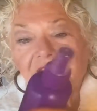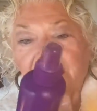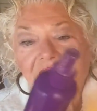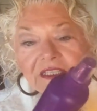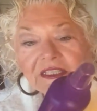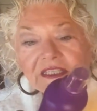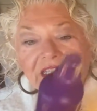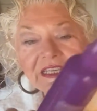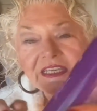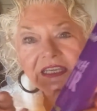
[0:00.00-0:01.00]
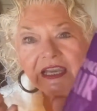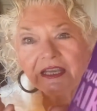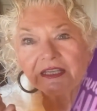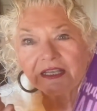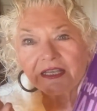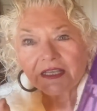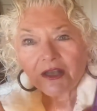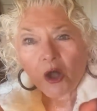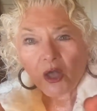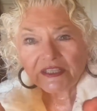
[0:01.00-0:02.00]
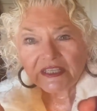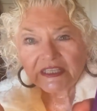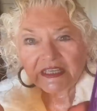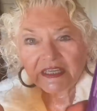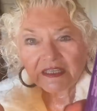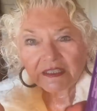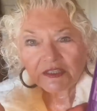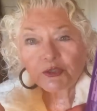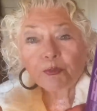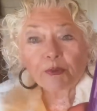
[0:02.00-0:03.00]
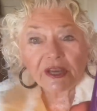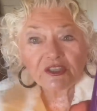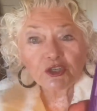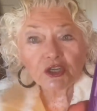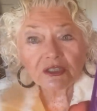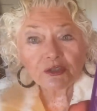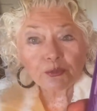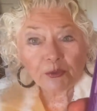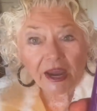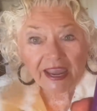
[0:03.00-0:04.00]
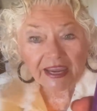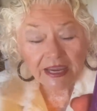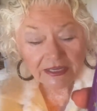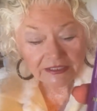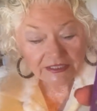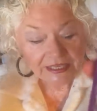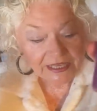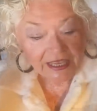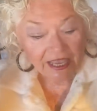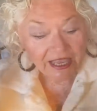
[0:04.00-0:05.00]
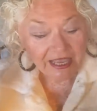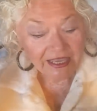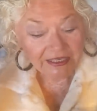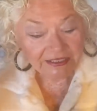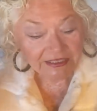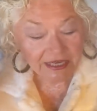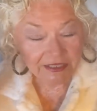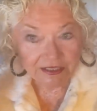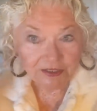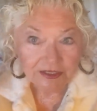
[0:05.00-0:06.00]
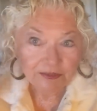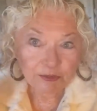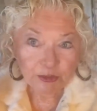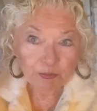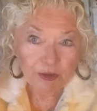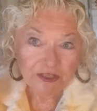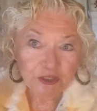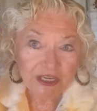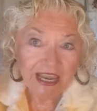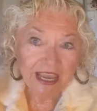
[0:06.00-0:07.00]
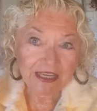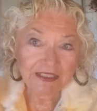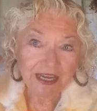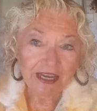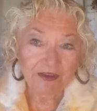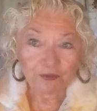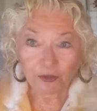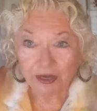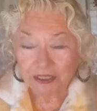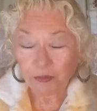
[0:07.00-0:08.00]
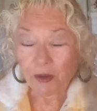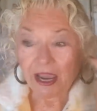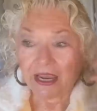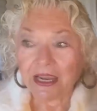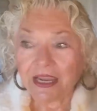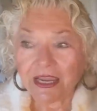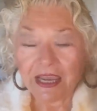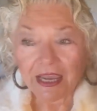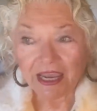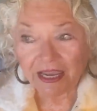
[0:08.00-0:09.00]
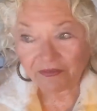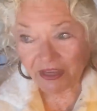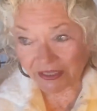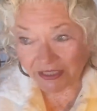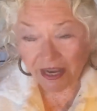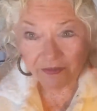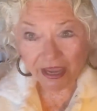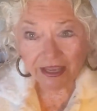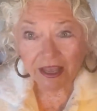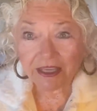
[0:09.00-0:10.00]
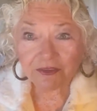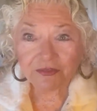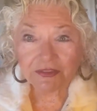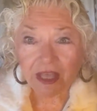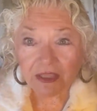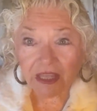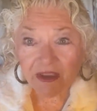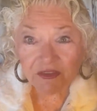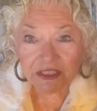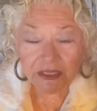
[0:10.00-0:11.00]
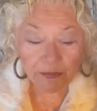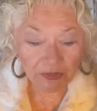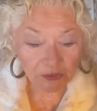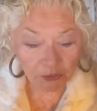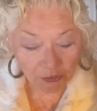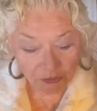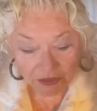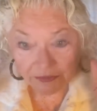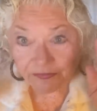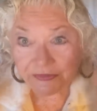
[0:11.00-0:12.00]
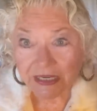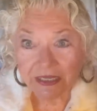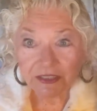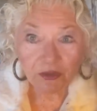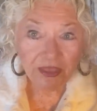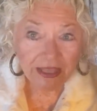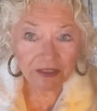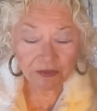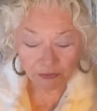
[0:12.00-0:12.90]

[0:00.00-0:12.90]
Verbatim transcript: is the Aussie Sprunch spray, and sprunch again after I spray, and then that kind of livens up the curls. So that's the